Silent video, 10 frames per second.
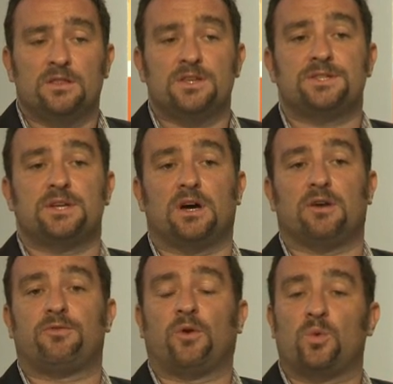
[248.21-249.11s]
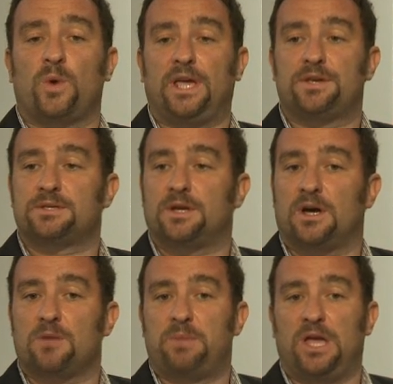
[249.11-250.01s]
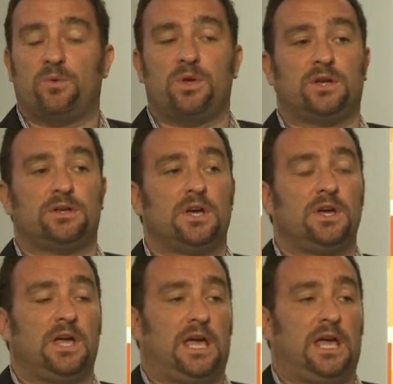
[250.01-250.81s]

This 4 weeks period